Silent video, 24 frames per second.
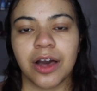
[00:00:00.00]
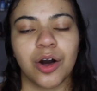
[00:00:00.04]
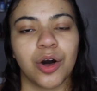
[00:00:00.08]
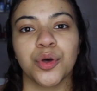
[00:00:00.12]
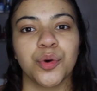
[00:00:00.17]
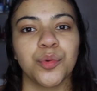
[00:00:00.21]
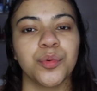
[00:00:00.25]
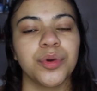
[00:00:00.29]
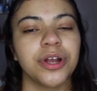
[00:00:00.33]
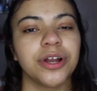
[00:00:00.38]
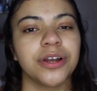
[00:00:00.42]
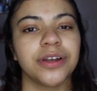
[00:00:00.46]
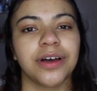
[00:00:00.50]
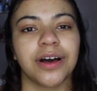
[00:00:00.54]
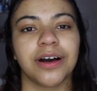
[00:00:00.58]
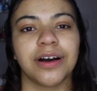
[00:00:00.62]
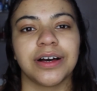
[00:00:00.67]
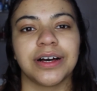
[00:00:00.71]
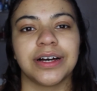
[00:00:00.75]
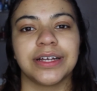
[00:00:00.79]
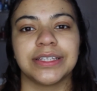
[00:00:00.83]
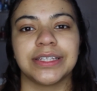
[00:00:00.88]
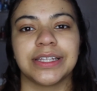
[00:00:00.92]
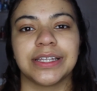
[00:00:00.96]
Although we are
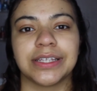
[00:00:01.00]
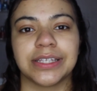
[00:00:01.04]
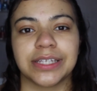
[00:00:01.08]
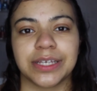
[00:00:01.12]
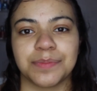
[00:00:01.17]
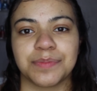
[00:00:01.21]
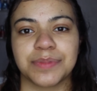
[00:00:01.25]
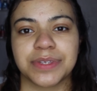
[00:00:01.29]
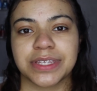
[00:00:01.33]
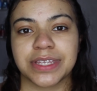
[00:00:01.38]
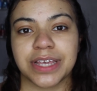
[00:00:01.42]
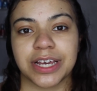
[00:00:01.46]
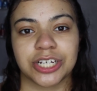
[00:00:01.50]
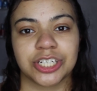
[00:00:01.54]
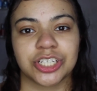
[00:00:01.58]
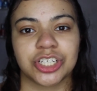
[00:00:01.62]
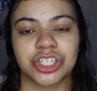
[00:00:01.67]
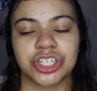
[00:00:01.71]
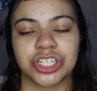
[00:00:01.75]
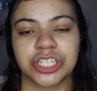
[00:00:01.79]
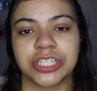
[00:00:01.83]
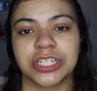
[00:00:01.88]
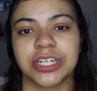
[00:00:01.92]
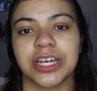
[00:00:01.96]
not on the lips
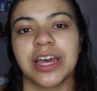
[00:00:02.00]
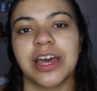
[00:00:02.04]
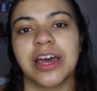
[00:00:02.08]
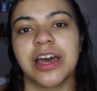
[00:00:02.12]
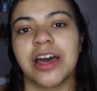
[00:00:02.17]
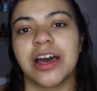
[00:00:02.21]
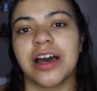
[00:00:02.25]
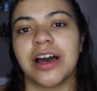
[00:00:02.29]
section